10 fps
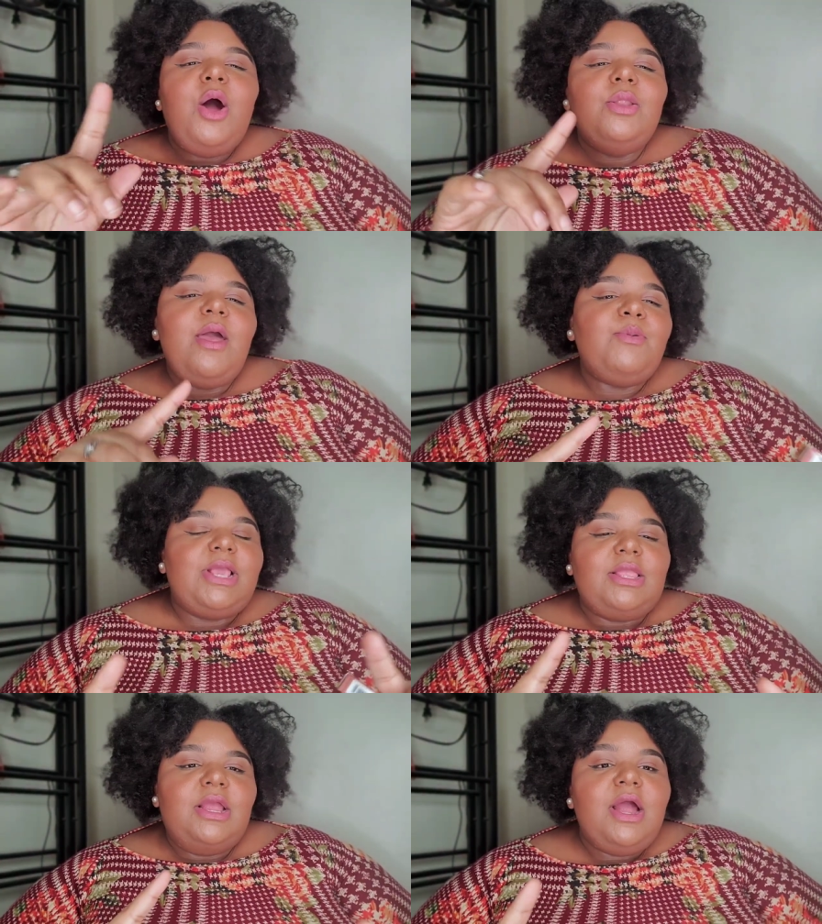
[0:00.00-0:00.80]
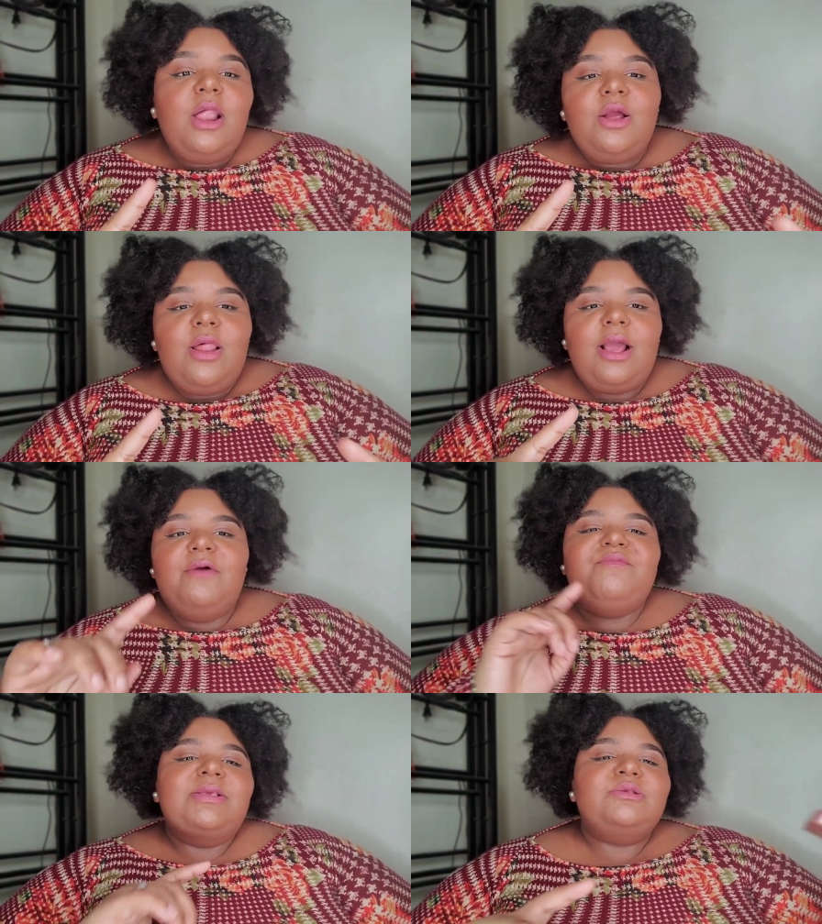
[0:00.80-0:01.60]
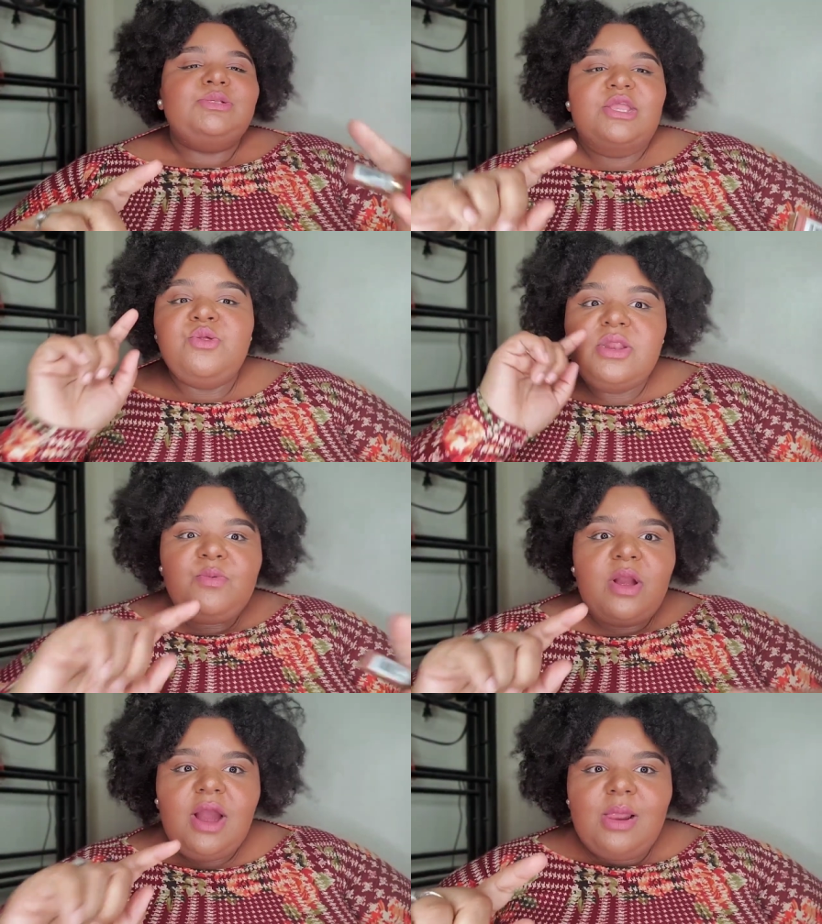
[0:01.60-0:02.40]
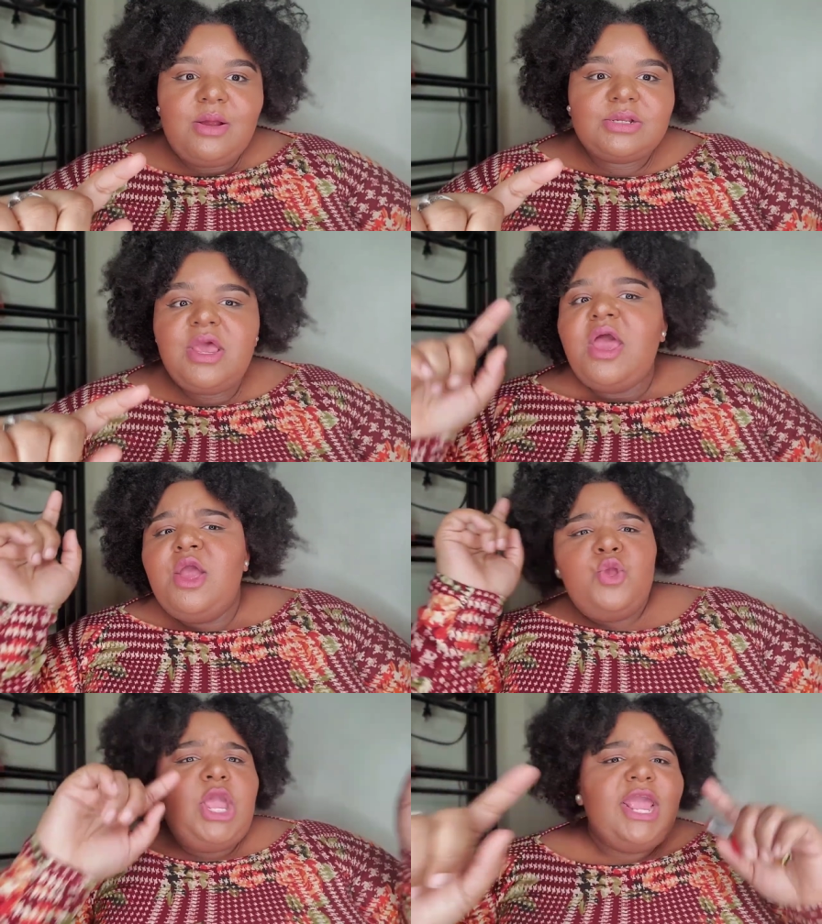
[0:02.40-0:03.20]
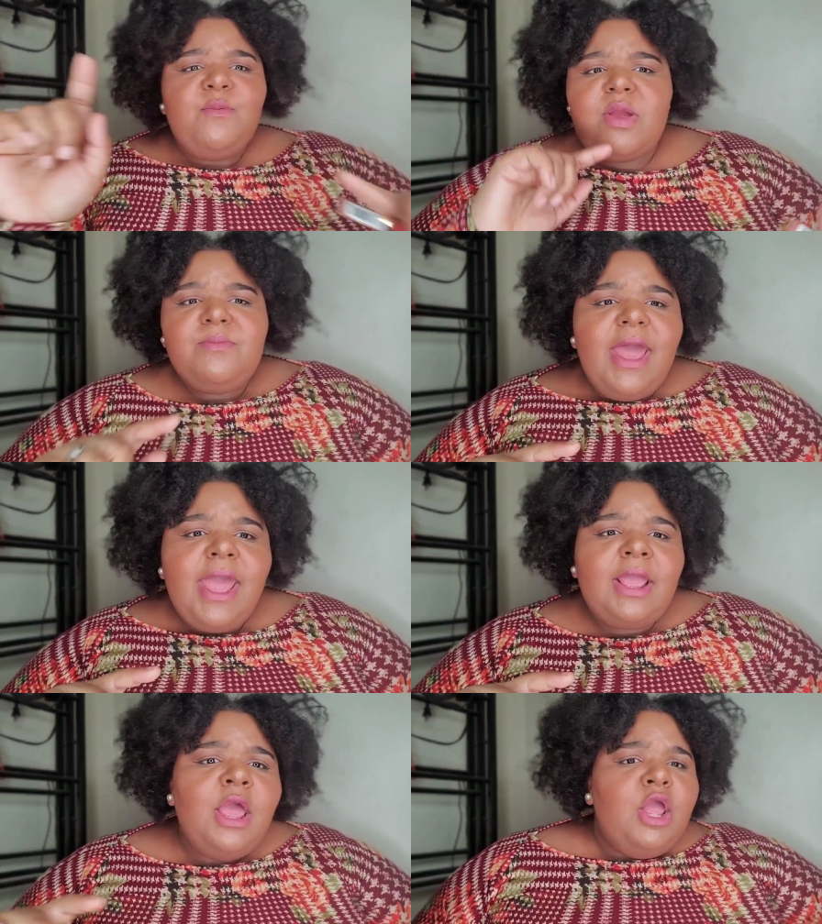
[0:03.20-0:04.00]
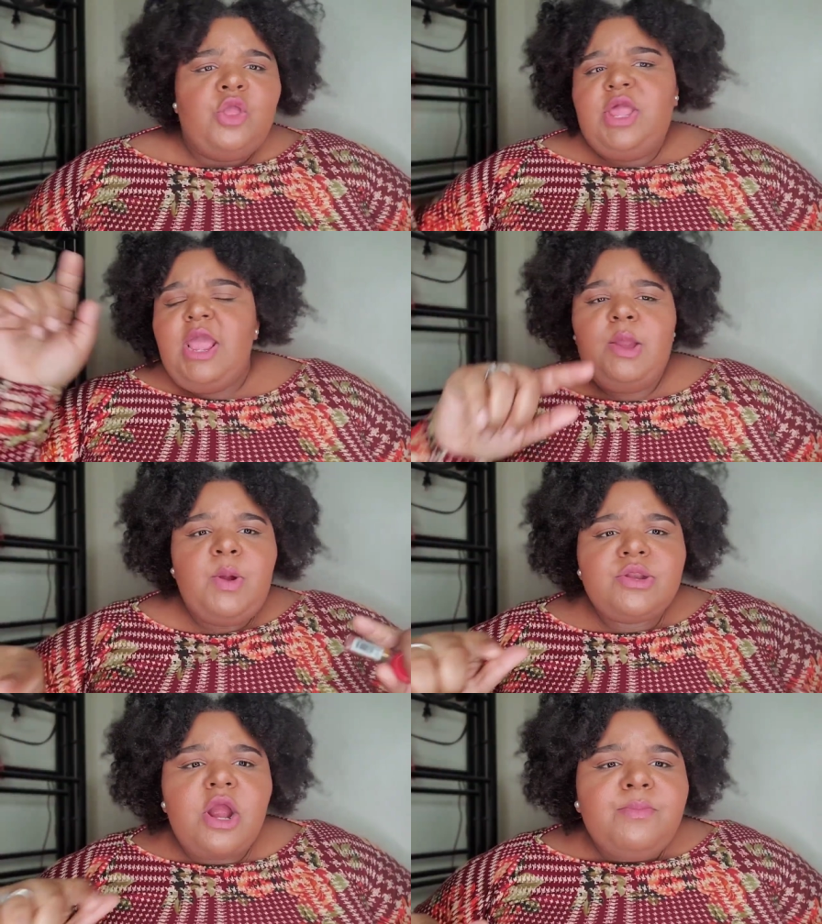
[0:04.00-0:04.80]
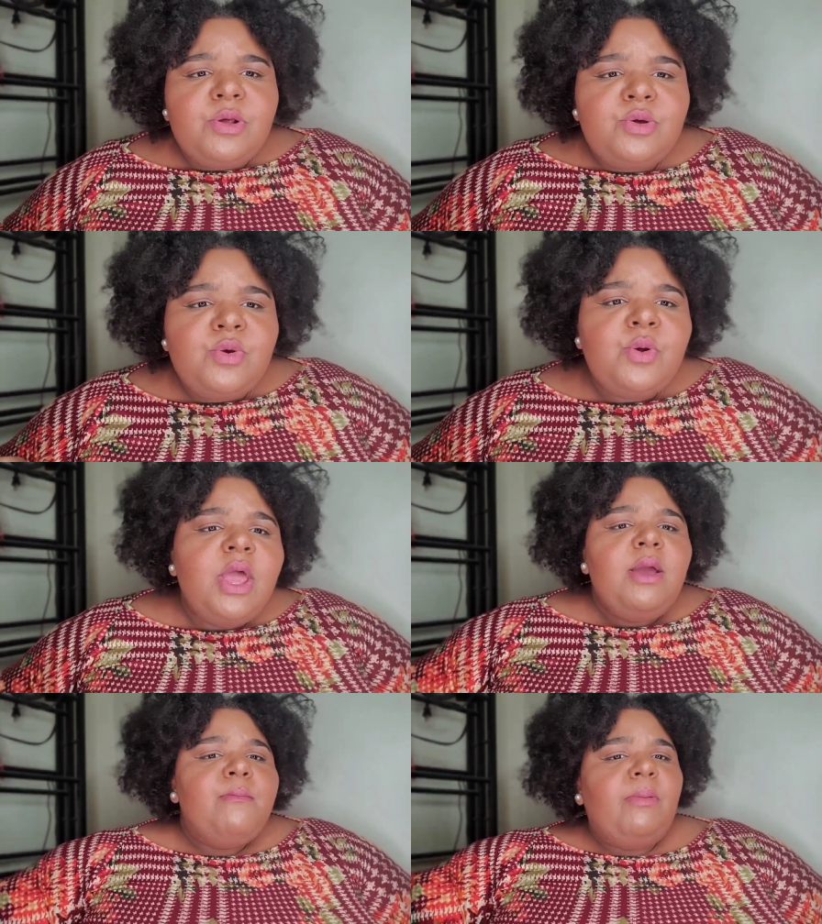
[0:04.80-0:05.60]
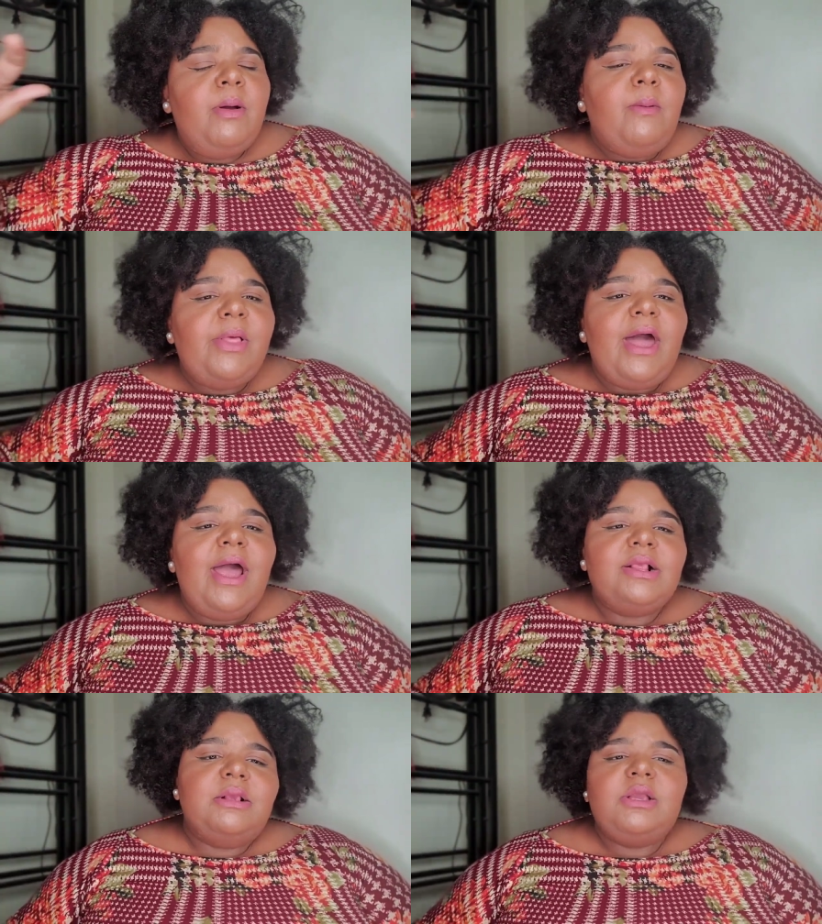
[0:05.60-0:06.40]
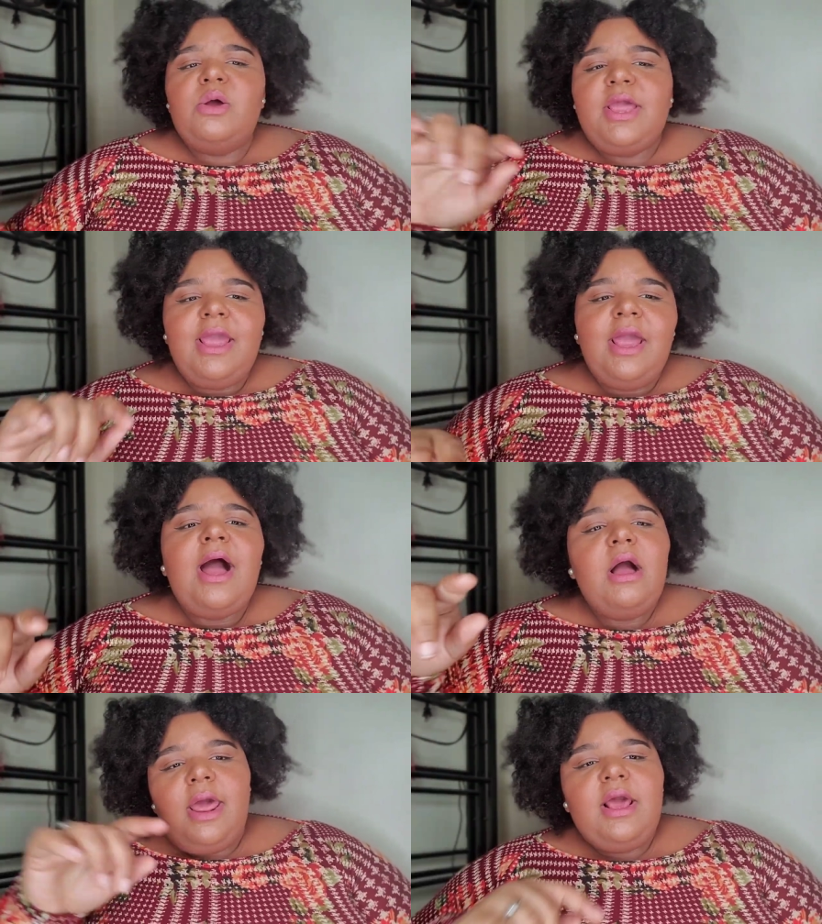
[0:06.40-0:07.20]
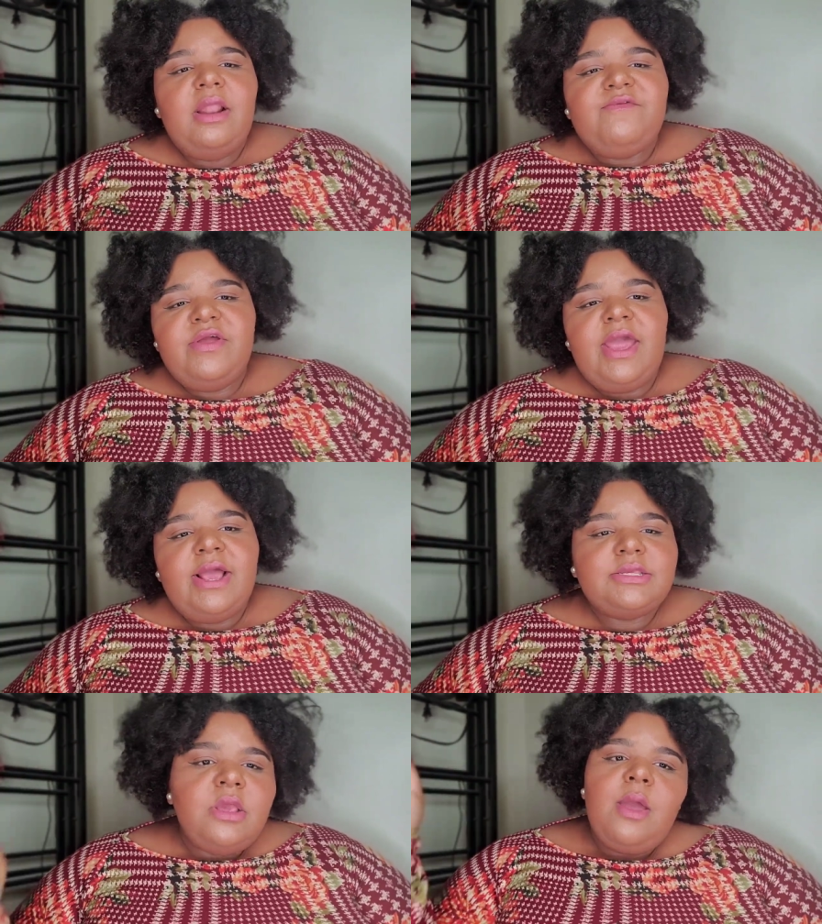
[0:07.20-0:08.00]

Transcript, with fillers: that was like the color. Like I, my sister was like, you need to wear colors. You can't keep wearing black. You can't keep wearing dark blue, blah, blah, blah. So I was like, okay, I got a color for your ass.